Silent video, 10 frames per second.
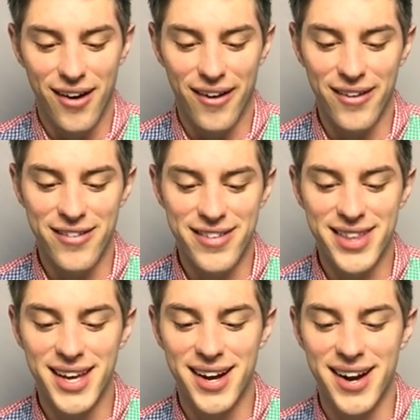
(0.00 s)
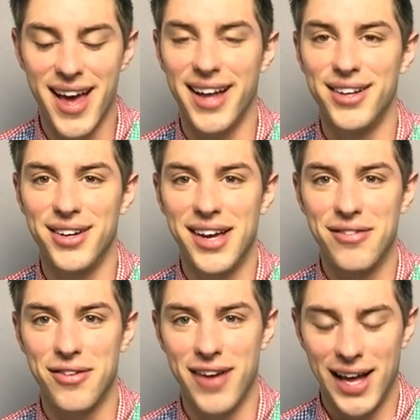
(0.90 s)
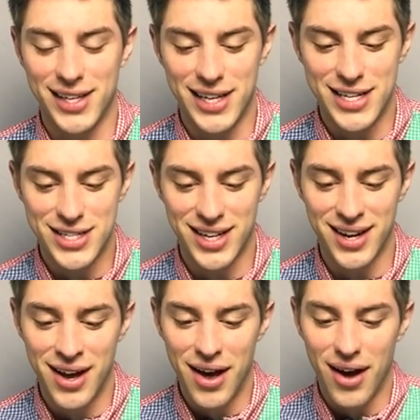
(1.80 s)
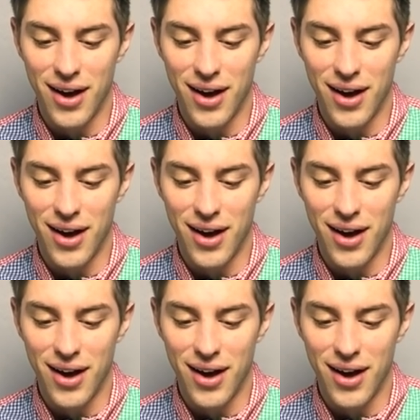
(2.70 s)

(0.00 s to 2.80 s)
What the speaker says: all over the internet looking for validation.